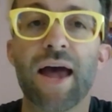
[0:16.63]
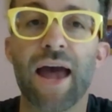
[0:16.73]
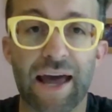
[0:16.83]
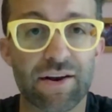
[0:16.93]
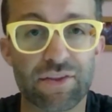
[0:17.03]

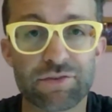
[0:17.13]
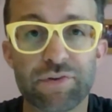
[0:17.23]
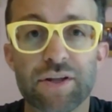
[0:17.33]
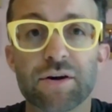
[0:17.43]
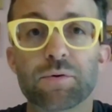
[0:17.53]
And in this
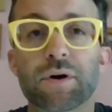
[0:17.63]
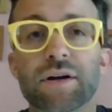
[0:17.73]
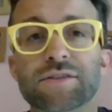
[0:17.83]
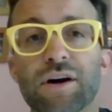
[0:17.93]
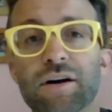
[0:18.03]
video, we're
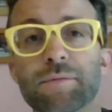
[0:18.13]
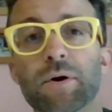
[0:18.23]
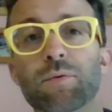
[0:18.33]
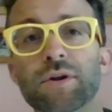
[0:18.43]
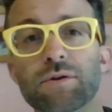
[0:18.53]
going to talk
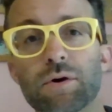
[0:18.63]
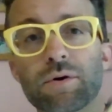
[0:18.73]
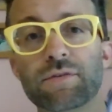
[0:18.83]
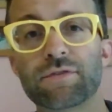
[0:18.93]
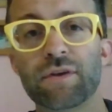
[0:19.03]
about what you
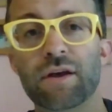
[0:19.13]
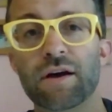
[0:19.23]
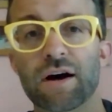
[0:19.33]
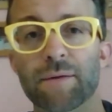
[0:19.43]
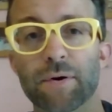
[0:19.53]
notice
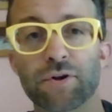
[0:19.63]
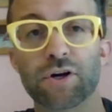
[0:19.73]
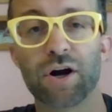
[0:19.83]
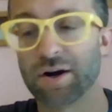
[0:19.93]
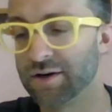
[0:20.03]
about your
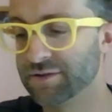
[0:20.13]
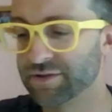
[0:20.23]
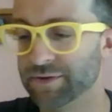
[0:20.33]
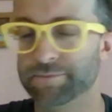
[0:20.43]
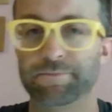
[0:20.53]

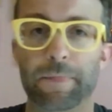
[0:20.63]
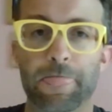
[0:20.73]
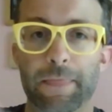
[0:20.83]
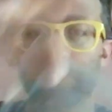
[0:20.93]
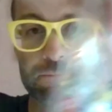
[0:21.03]
cards
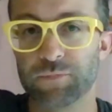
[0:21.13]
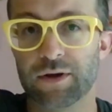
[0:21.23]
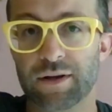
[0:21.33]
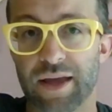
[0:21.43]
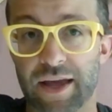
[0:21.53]

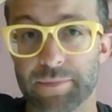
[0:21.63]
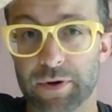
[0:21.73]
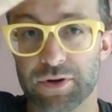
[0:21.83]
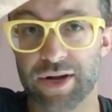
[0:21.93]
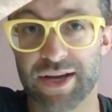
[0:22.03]
and
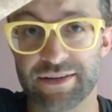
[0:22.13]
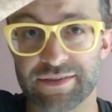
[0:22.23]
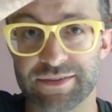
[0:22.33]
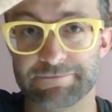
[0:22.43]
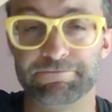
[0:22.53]
about your dice.